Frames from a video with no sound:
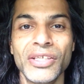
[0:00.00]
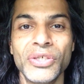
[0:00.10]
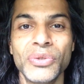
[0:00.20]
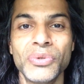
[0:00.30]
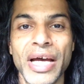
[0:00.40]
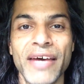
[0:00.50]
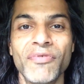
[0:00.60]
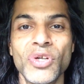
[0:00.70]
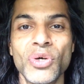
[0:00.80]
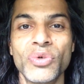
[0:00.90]
you have
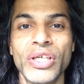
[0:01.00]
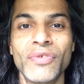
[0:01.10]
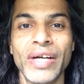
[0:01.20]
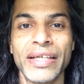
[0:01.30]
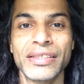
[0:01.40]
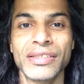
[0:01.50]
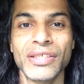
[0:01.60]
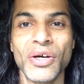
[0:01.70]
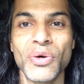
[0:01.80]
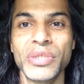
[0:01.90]
no regrets
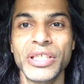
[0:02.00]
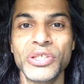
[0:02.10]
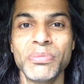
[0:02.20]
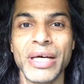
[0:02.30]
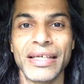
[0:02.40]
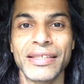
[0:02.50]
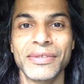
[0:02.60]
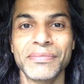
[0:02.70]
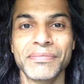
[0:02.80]
holding you back.